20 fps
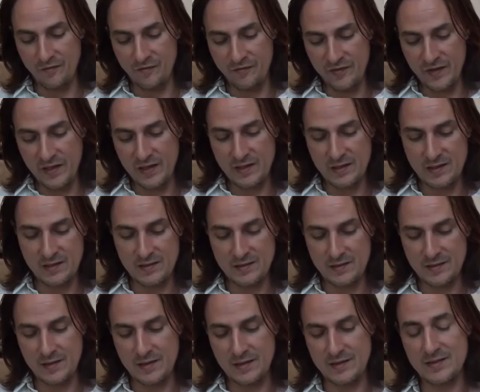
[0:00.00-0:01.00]

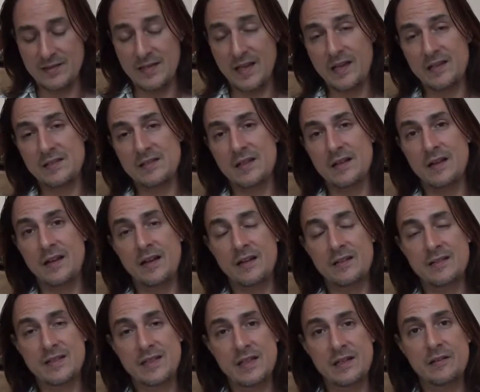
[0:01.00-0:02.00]
Venus is
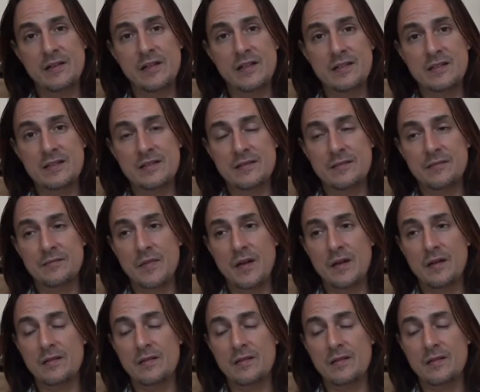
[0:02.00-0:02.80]
sextiling Ceres,